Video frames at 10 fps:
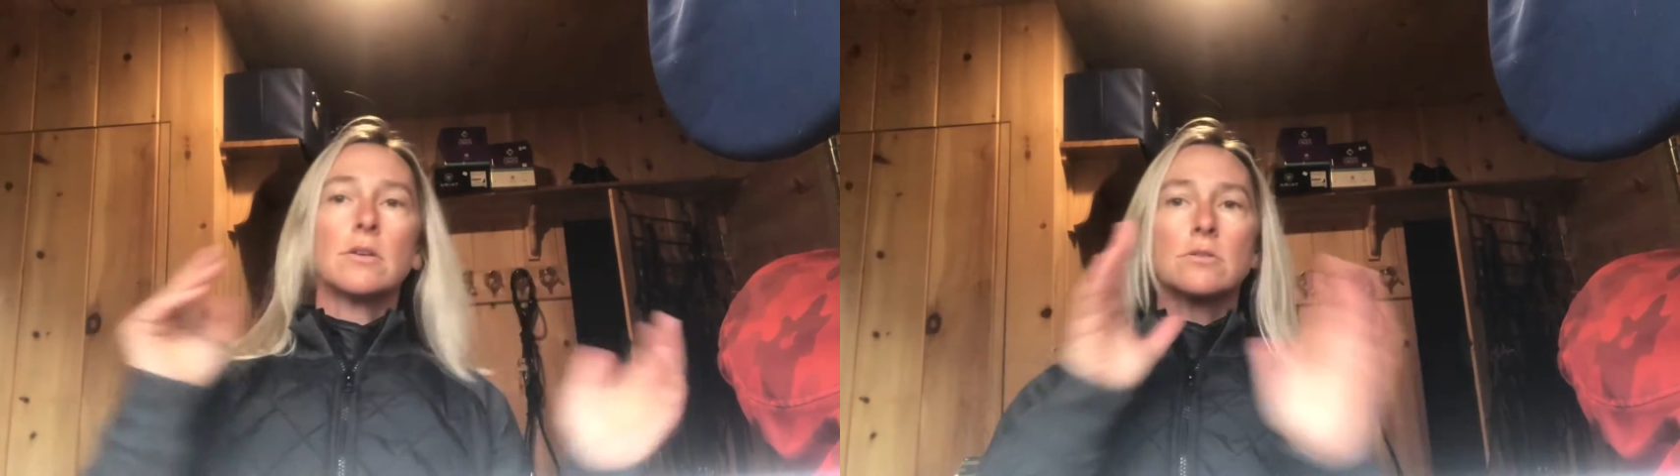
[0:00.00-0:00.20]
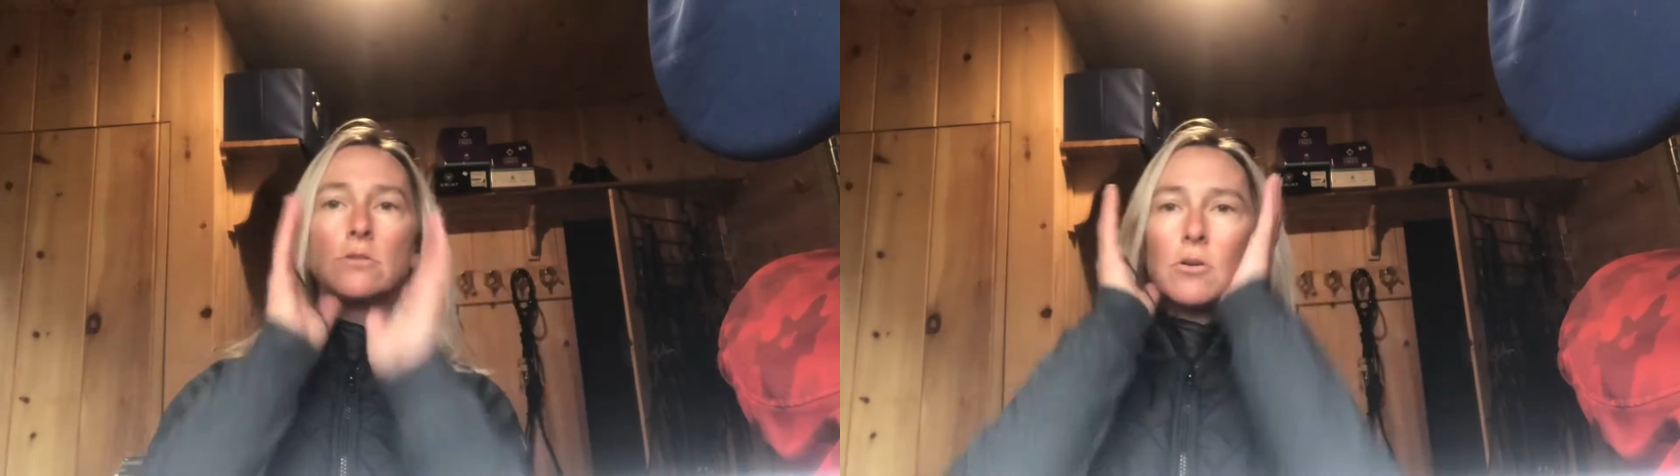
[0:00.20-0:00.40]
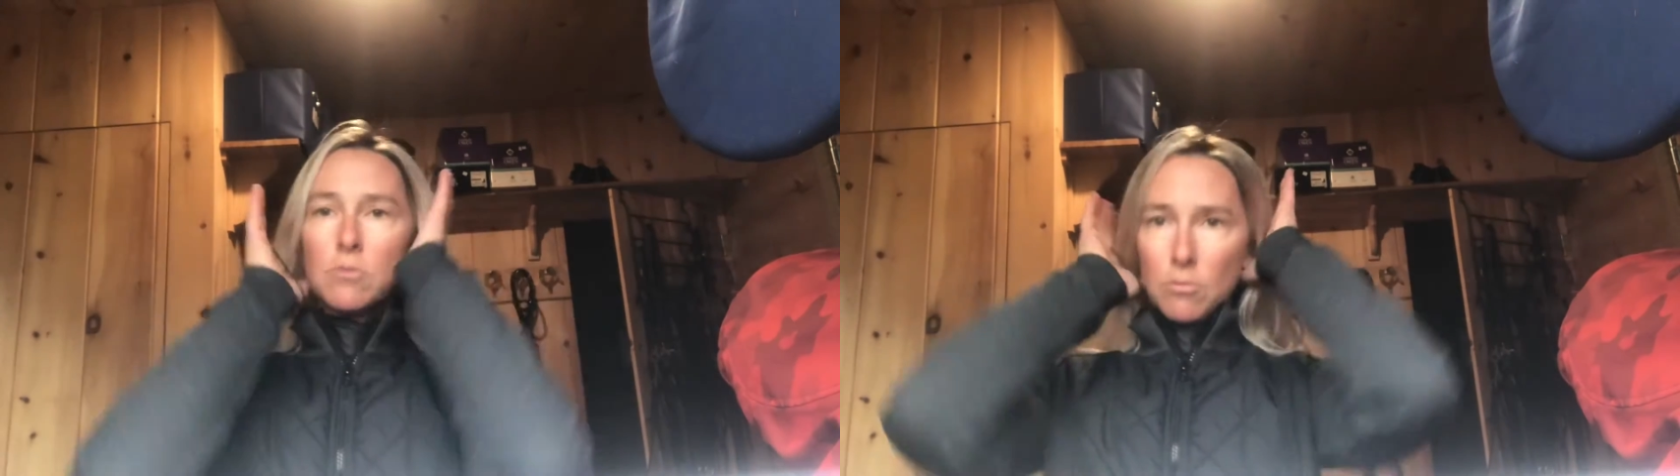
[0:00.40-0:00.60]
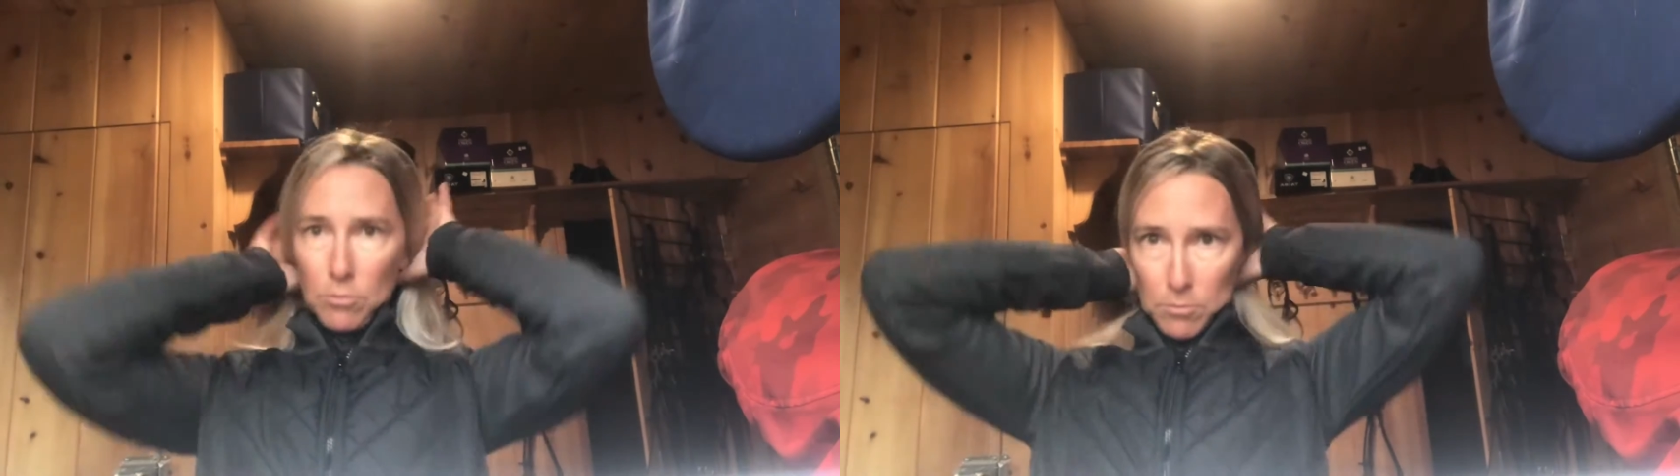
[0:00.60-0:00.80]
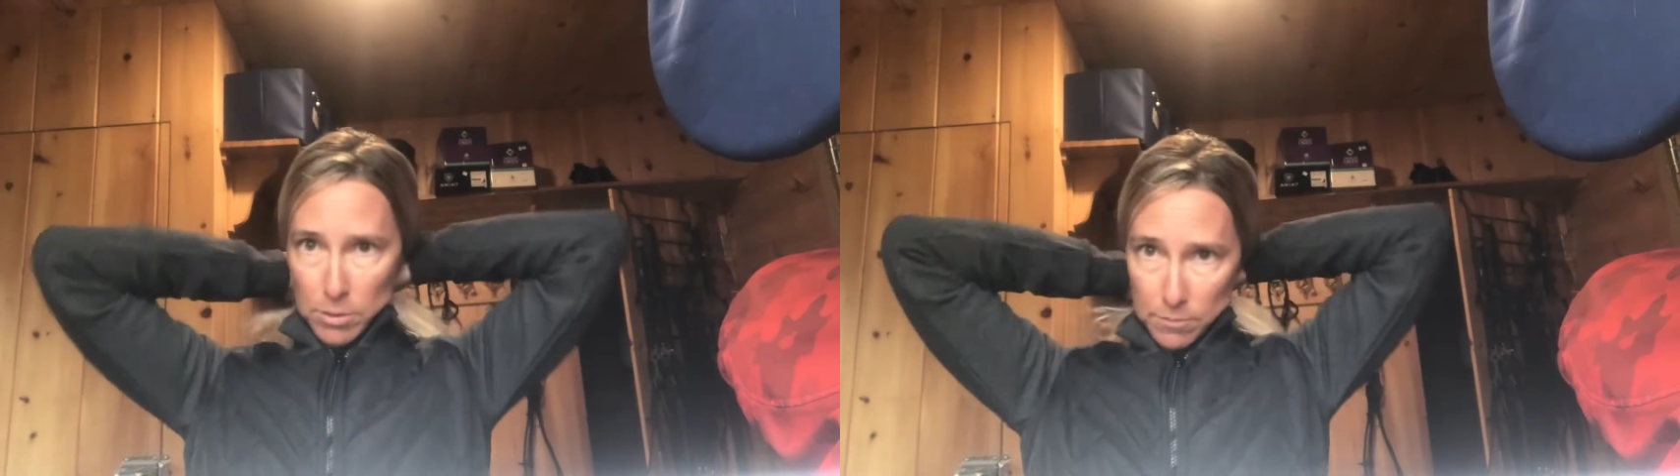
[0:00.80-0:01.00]
So
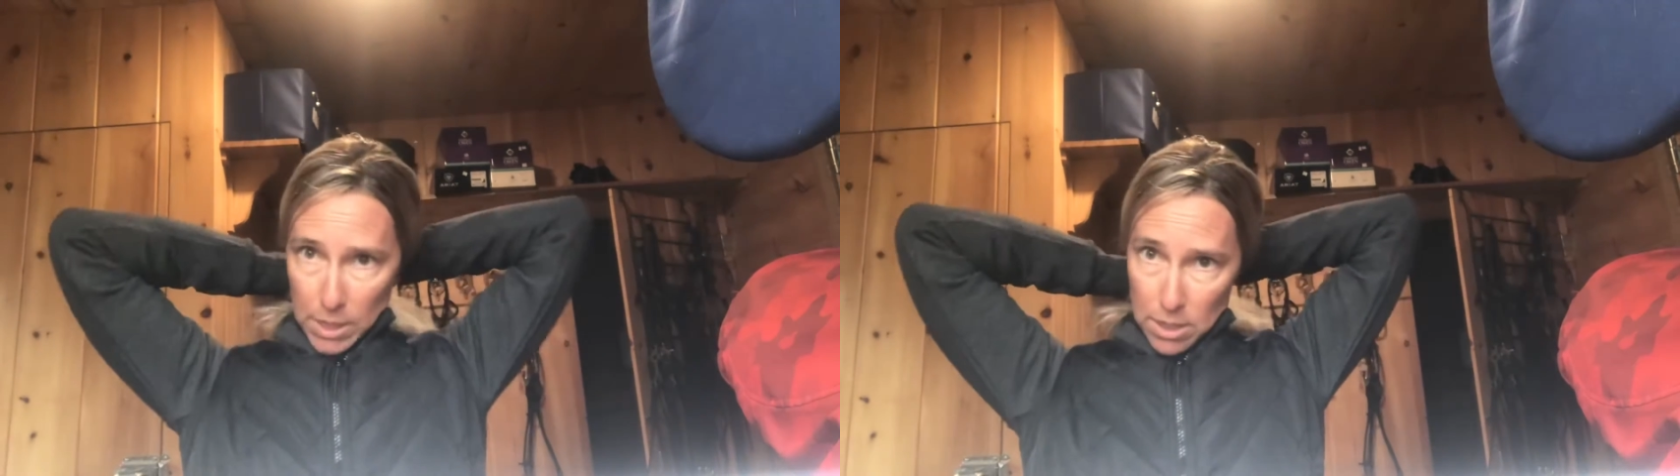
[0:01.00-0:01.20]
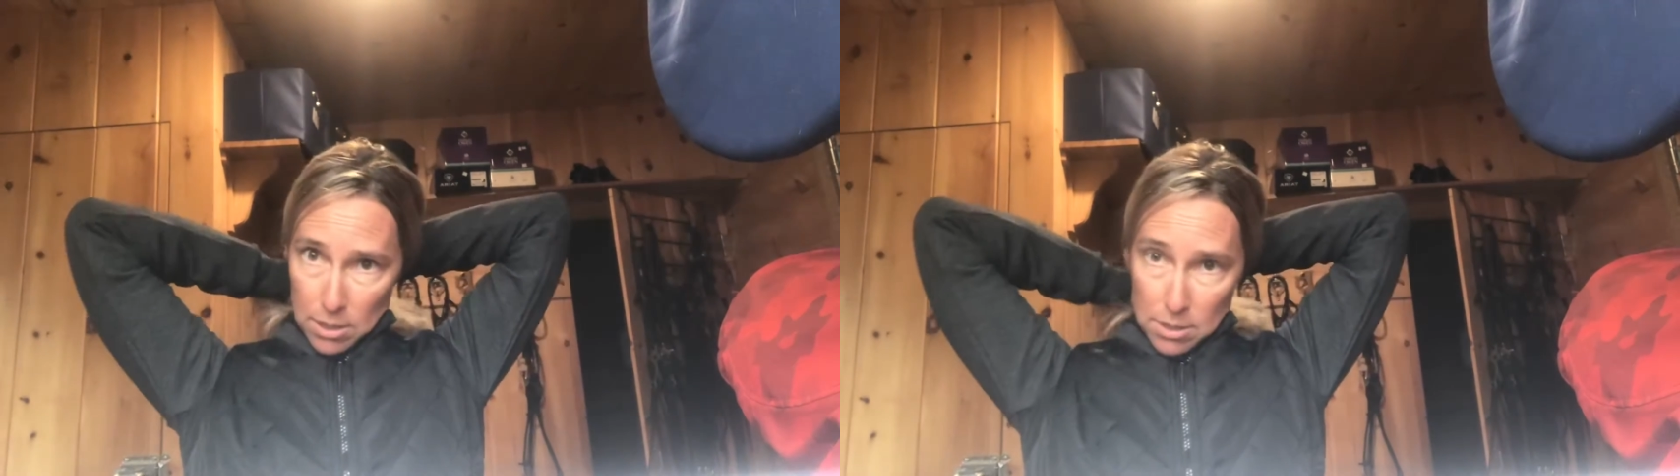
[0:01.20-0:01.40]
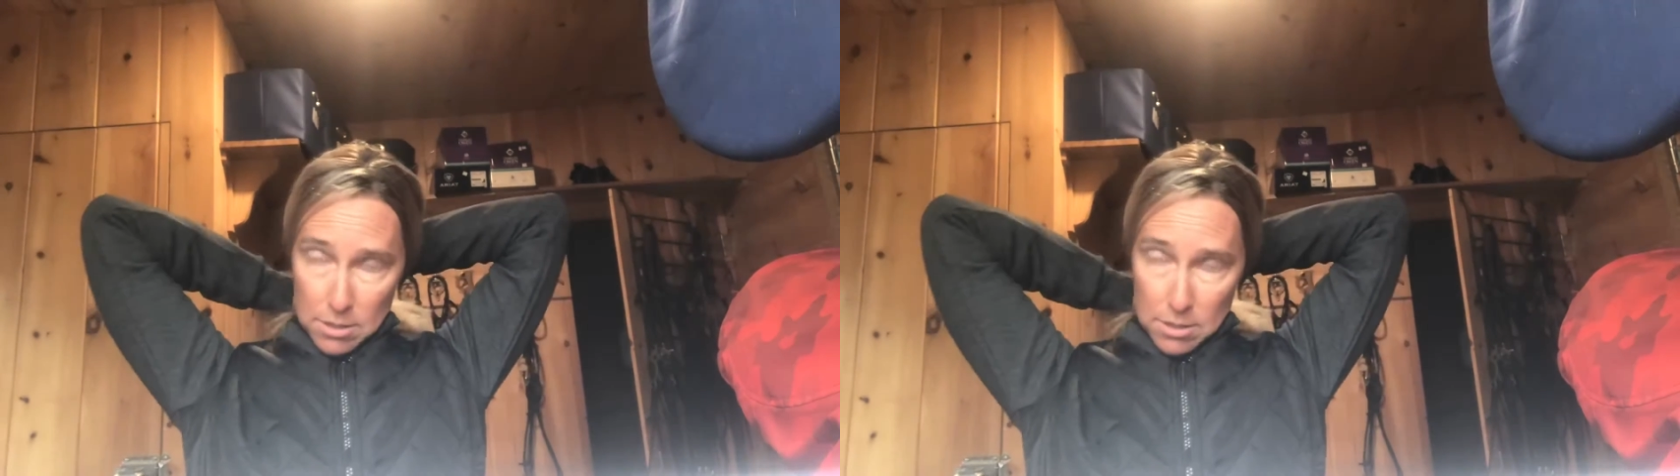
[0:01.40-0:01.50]
we wanna make,